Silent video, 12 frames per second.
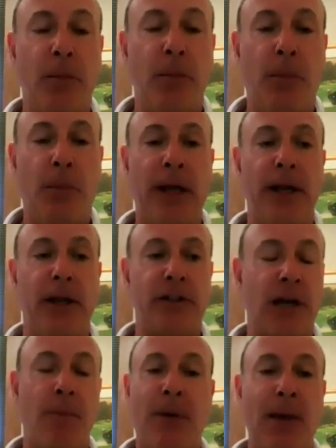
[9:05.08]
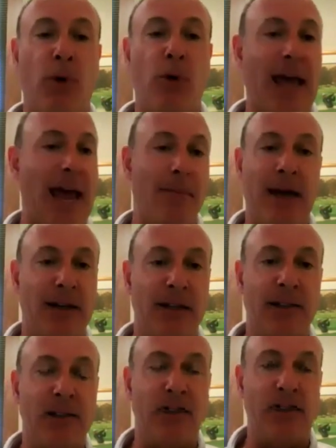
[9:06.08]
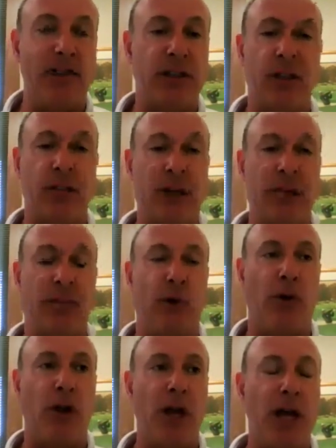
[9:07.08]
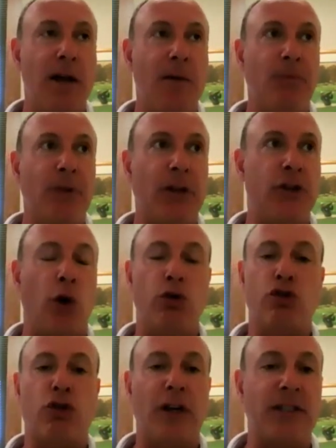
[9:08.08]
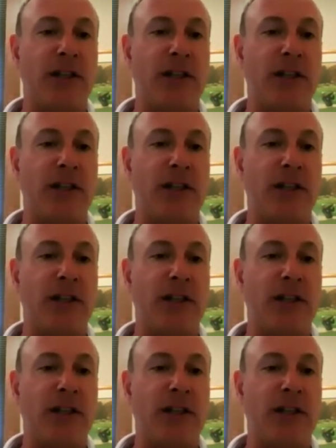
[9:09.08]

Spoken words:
but some people can't make decisions. Some people don't trust